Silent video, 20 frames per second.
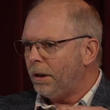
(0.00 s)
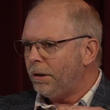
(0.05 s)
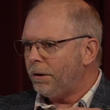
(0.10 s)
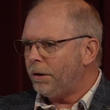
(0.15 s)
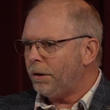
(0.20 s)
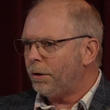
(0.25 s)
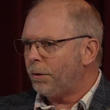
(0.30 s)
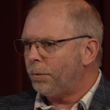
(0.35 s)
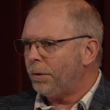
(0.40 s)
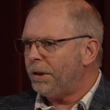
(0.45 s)

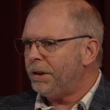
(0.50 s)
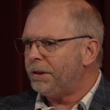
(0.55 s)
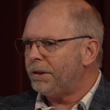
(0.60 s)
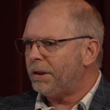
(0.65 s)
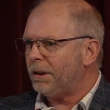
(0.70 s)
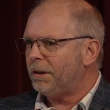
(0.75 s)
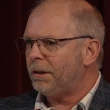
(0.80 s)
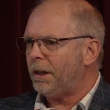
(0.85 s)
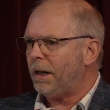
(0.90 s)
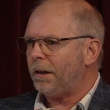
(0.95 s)
decreased
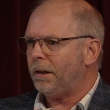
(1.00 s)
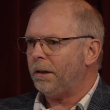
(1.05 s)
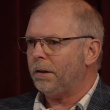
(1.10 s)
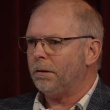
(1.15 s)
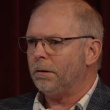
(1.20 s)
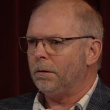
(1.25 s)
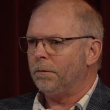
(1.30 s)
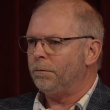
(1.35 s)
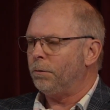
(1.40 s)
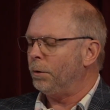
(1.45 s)
the
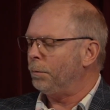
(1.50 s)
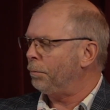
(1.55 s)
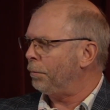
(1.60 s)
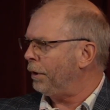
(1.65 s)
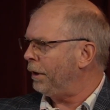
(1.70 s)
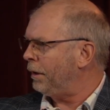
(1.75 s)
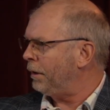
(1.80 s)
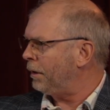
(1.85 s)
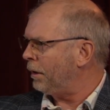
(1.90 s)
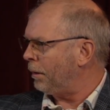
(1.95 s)
technical
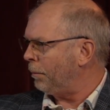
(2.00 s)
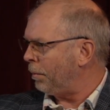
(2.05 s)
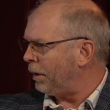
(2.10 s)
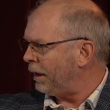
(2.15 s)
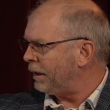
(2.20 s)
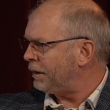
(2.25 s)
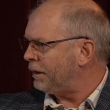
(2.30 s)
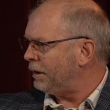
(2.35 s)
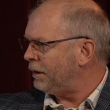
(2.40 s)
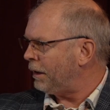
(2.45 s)
footprint, the
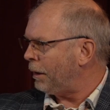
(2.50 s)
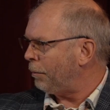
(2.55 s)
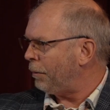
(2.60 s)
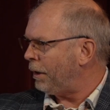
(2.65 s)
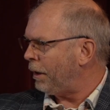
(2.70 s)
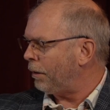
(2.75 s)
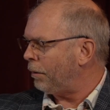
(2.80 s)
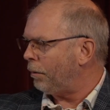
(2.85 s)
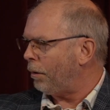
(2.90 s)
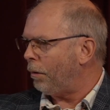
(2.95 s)
complexities that we
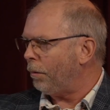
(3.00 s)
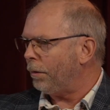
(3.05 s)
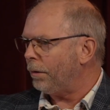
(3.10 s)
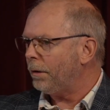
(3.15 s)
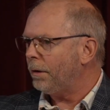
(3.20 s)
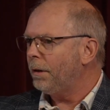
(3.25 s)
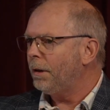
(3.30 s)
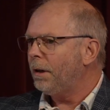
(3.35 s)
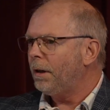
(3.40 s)
had grown,